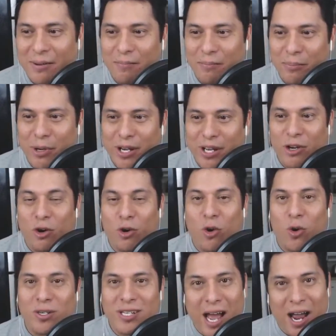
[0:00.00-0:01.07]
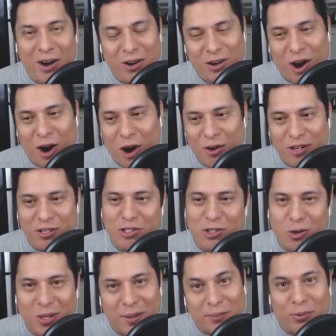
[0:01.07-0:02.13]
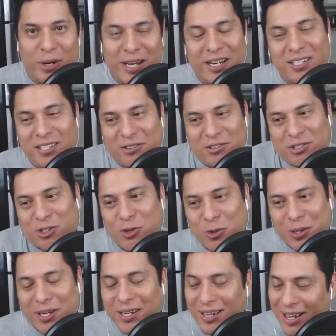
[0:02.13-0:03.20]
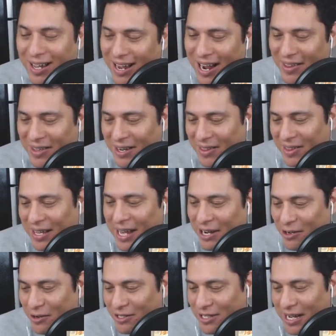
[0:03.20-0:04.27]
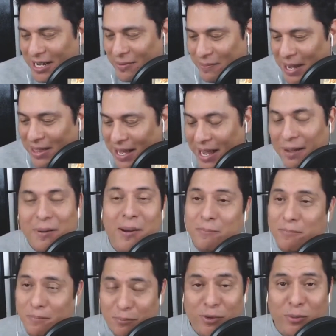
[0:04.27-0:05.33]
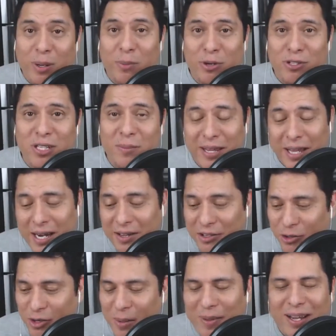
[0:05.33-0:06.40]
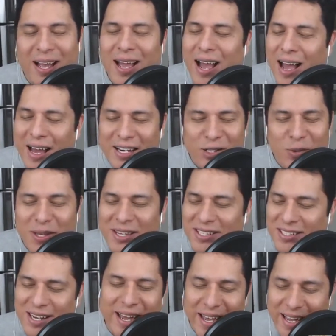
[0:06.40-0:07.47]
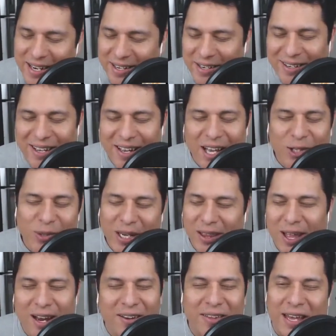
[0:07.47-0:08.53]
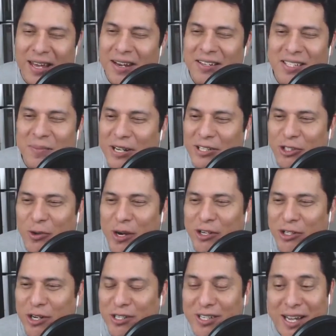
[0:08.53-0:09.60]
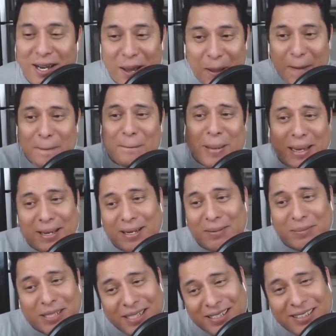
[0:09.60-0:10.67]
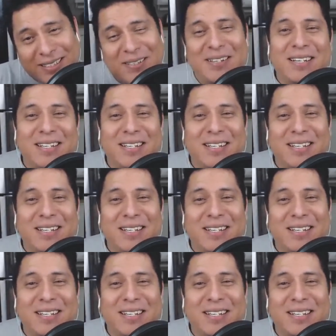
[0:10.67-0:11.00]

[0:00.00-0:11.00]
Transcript: like putting your entire heart and soul and brain into this story. And then at the end, you're just like, for me personally, by the end of the story, I'm like, I just want this to end. That's why a lot of the endings of my stories are just like, bam, cut.